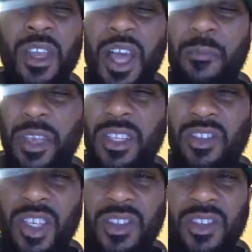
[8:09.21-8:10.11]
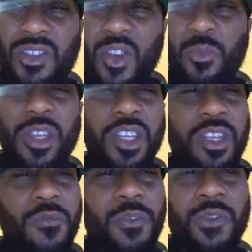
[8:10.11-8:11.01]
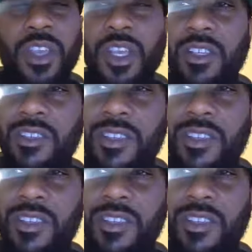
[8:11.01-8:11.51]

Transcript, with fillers: I mean, just so many different things.